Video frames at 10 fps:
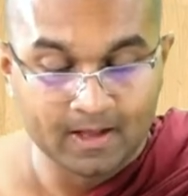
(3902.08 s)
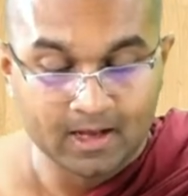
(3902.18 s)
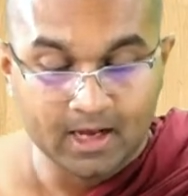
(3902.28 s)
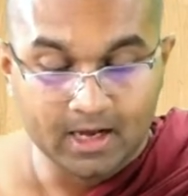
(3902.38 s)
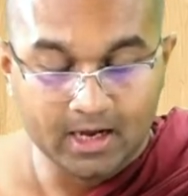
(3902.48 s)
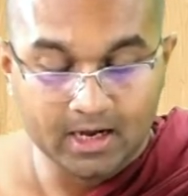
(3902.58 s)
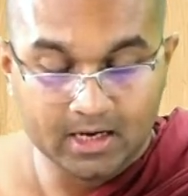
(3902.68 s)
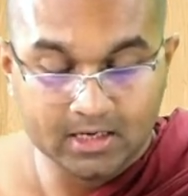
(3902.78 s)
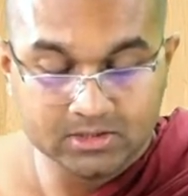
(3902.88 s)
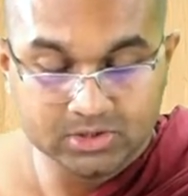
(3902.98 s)

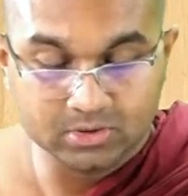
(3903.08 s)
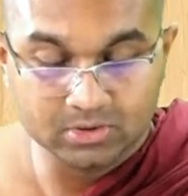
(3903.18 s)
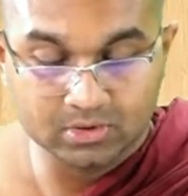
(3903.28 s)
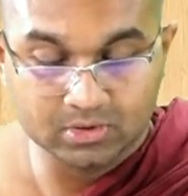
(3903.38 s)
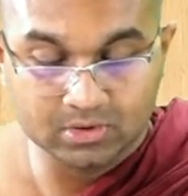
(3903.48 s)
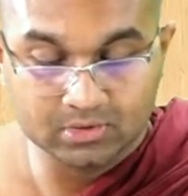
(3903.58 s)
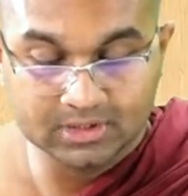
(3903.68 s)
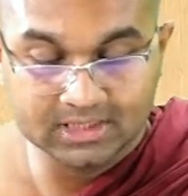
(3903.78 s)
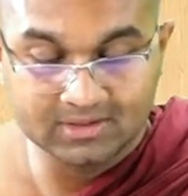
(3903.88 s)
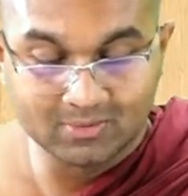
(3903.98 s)
Uh, so
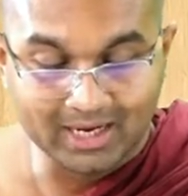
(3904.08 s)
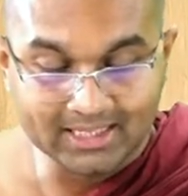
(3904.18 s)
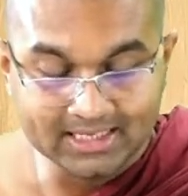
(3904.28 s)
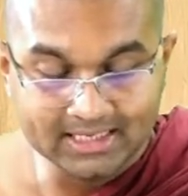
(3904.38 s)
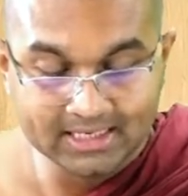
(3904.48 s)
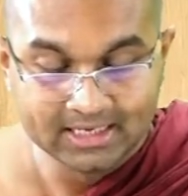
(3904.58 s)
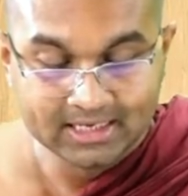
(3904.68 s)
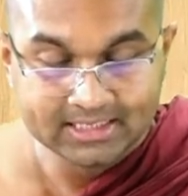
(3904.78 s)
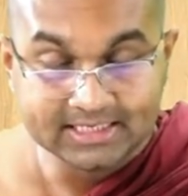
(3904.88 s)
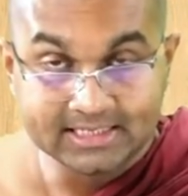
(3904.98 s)
what the,
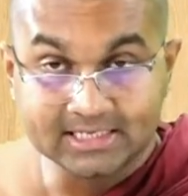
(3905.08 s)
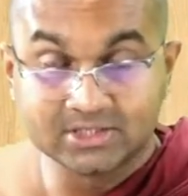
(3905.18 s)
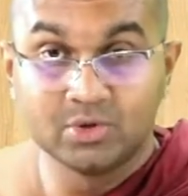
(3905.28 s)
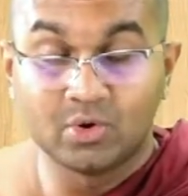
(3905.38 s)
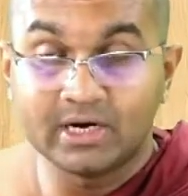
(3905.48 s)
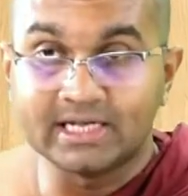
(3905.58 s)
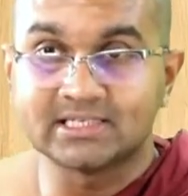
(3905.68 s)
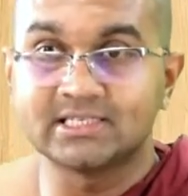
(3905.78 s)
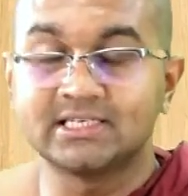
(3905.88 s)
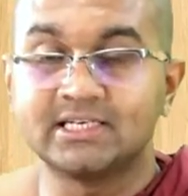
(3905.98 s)
there's no
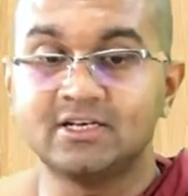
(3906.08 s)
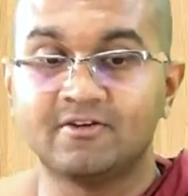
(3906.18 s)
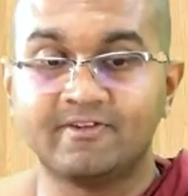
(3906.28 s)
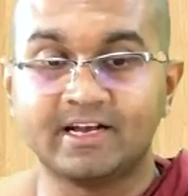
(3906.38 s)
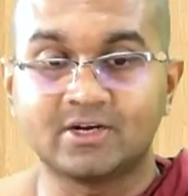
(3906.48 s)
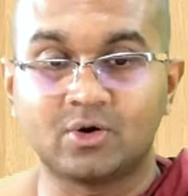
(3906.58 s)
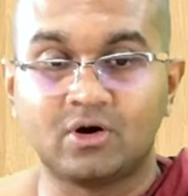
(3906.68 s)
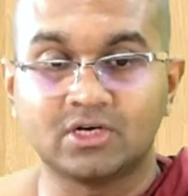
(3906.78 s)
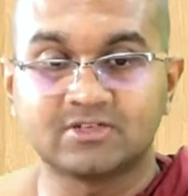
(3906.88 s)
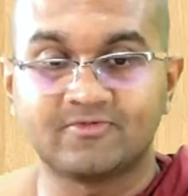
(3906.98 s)
necessity of any
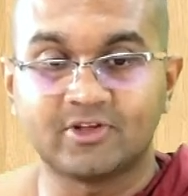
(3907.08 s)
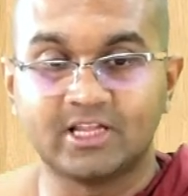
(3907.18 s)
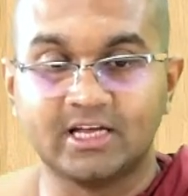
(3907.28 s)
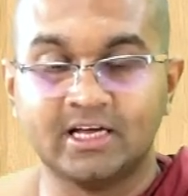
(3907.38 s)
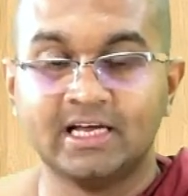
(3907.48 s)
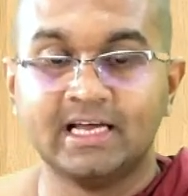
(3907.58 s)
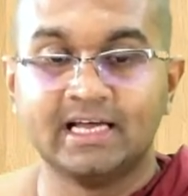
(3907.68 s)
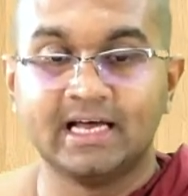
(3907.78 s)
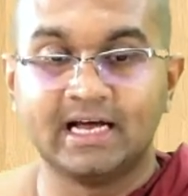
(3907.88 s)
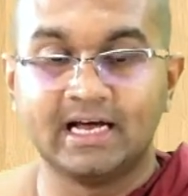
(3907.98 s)
cause for the
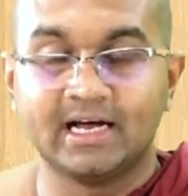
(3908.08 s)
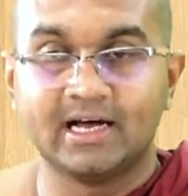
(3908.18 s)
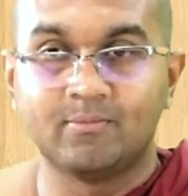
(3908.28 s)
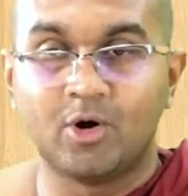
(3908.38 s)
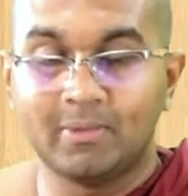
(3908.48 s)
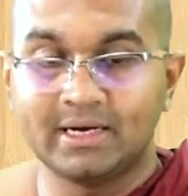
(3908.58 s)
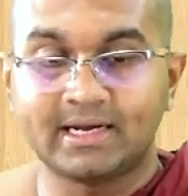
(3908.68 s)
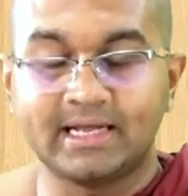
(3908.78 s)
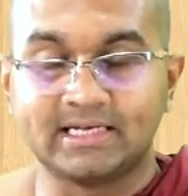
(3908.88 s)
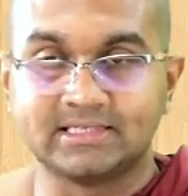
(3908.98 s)
uh,
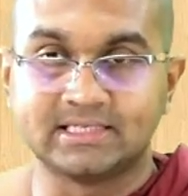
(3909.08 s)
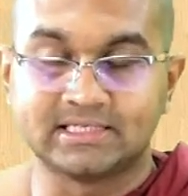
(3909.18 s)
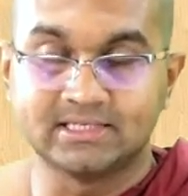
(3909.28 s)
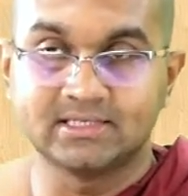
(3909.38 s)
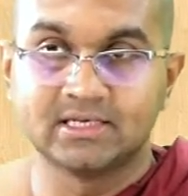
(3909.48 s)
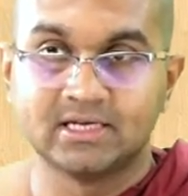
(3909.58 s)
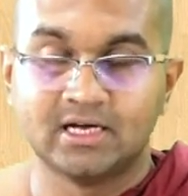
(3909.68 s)
momentary existence.